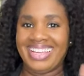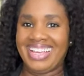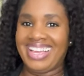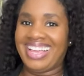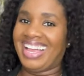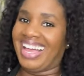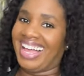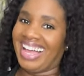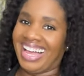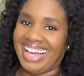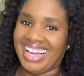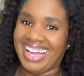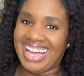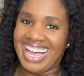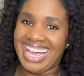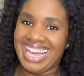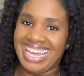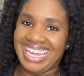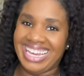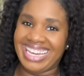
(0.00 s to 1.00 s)

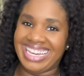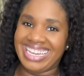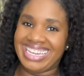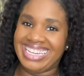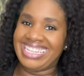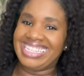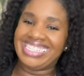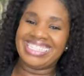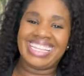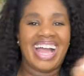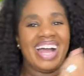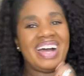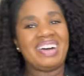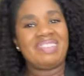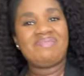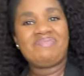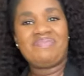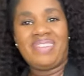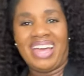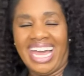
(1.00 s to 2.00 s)
guys,
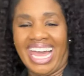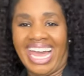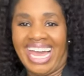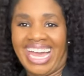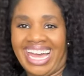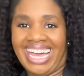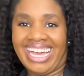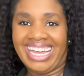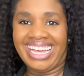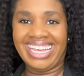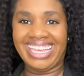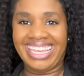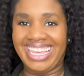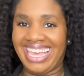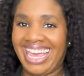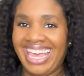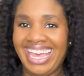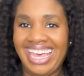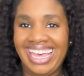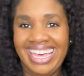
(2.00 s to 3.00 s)
I'm back
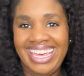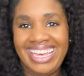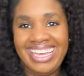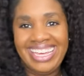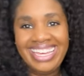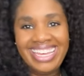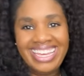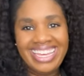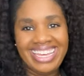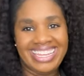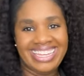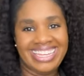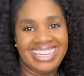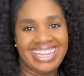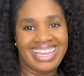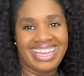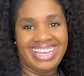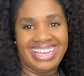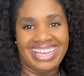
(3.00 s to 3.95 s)
again.